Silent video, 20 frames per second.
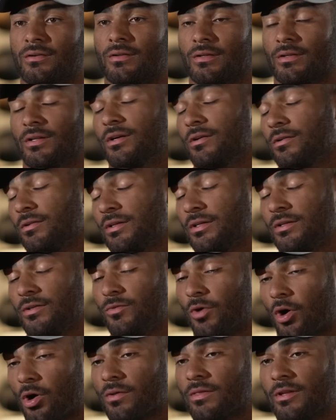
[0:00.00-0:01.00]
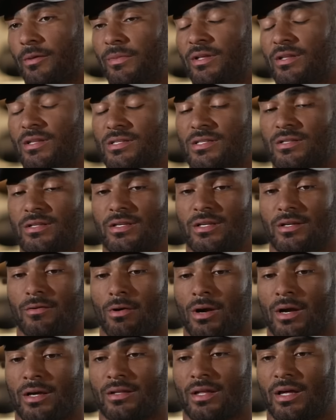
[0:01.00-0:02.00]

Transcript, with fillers: Literally, you earn yeah. them in this league, right?